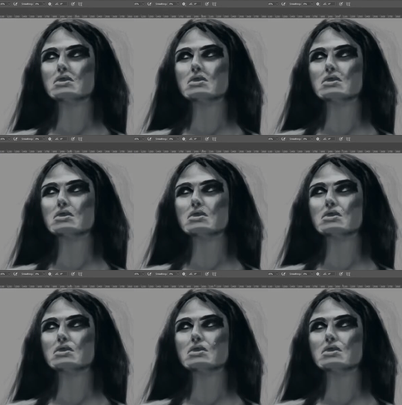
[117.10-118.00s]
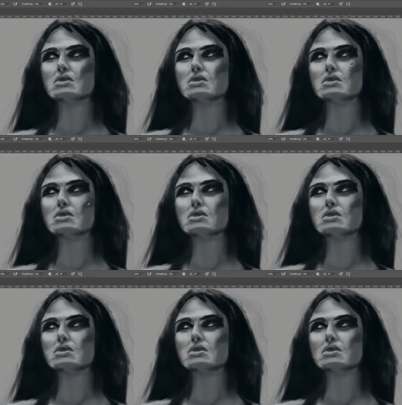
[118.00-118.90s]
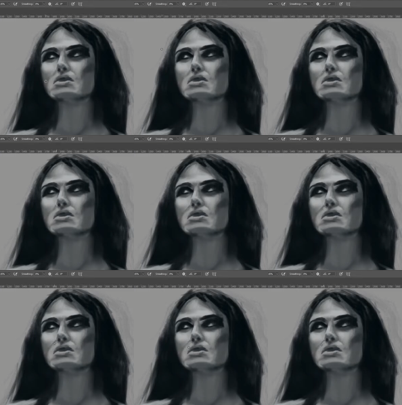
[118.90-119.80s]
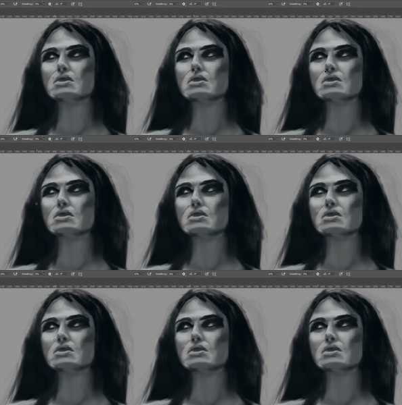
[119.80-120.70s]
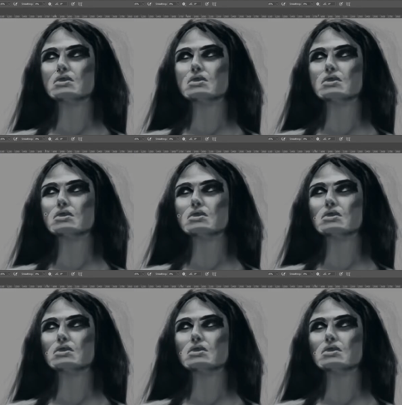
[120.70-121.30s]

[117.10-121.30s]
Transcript: Nothing is said.